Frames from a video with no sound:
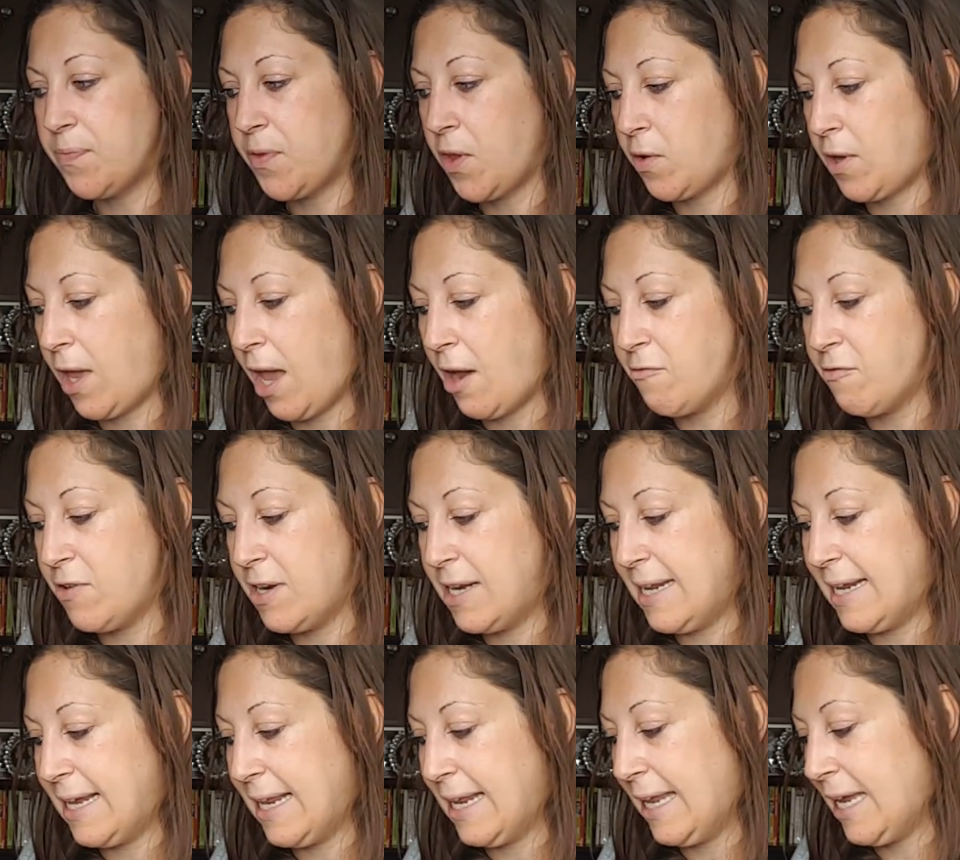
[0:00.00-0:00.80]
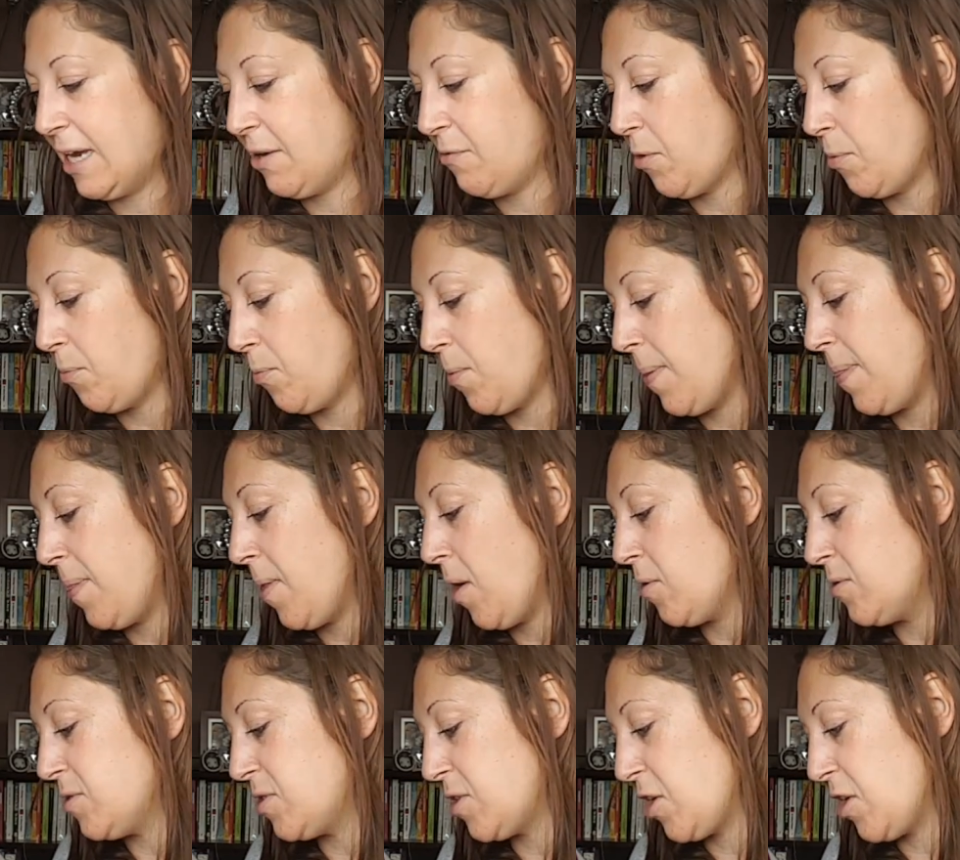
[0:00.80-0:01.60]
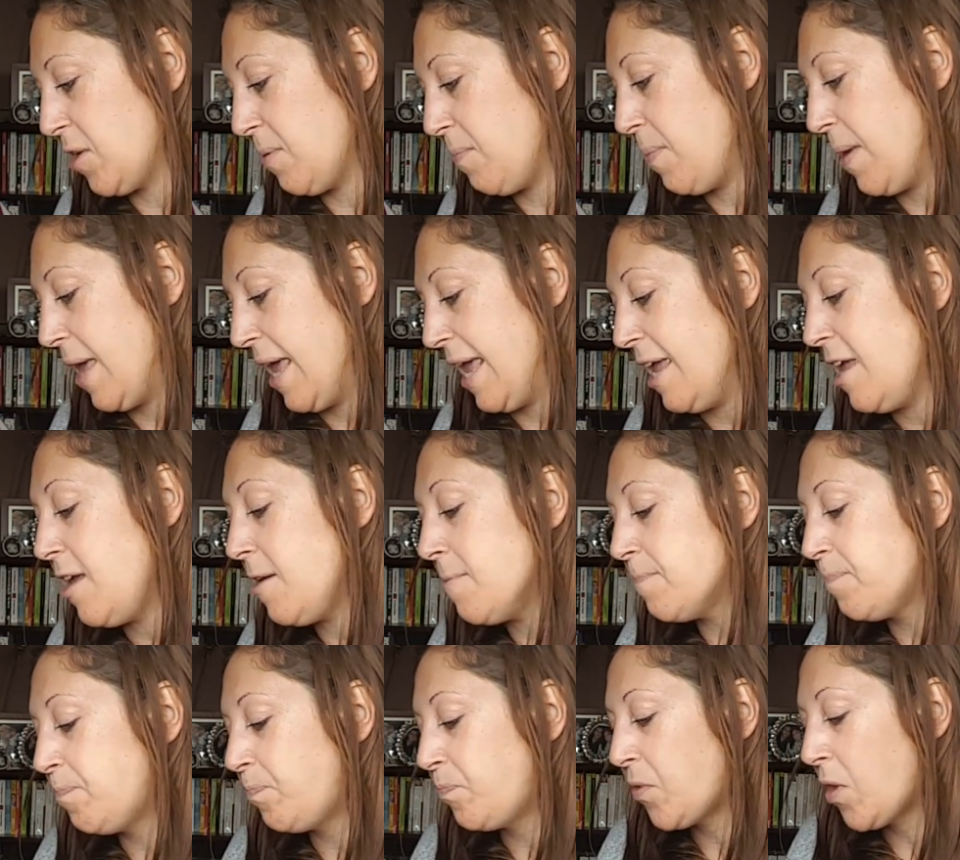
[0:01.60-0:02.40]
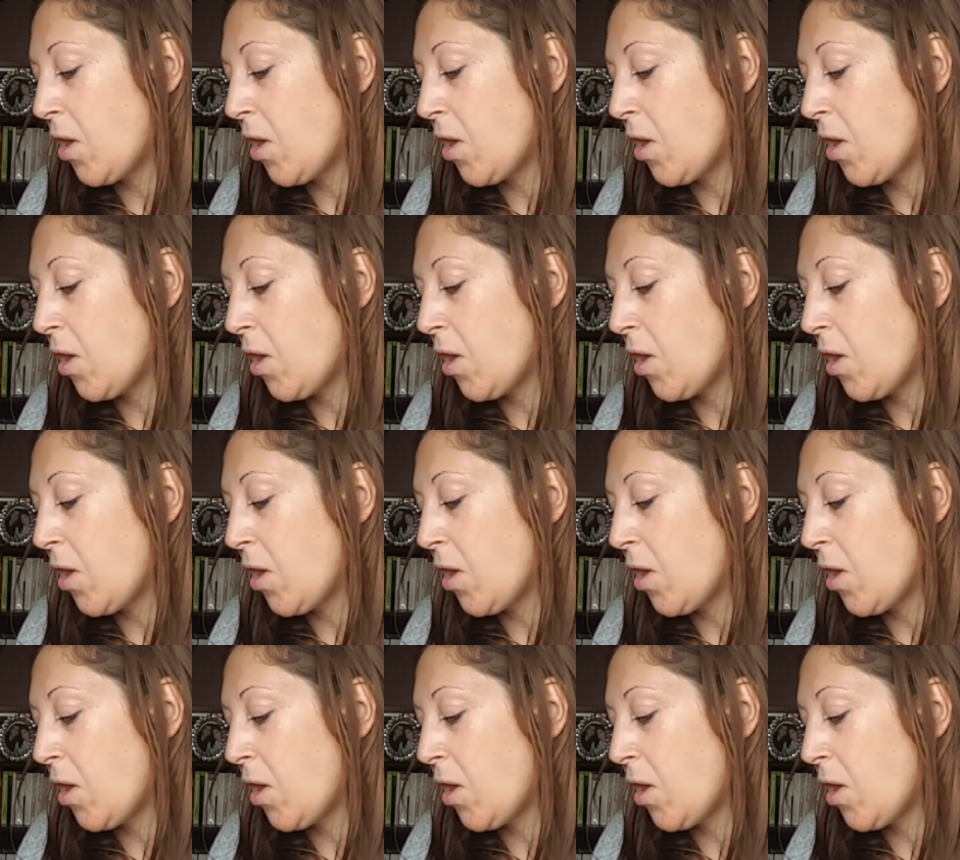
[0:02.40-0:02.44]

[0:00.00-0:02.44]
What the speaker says: I'll get really clear on when those are going to be.